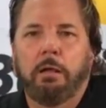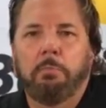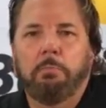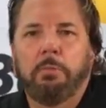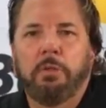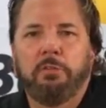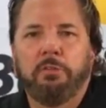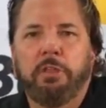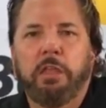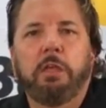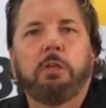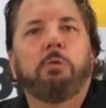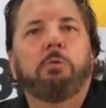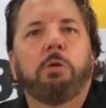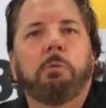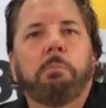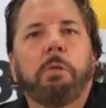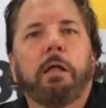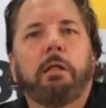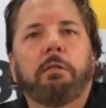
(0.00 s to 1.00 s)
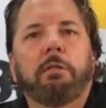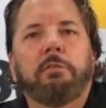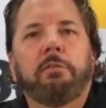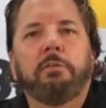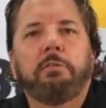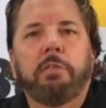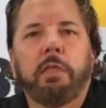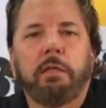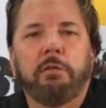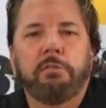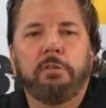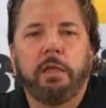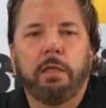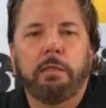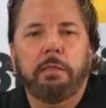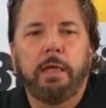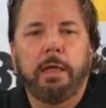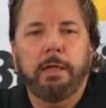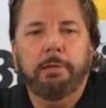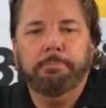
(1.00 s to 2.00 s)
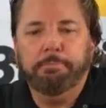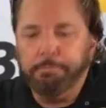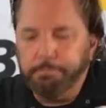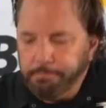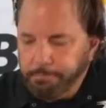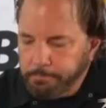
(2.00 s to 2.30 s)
mosquito repellents and things like that.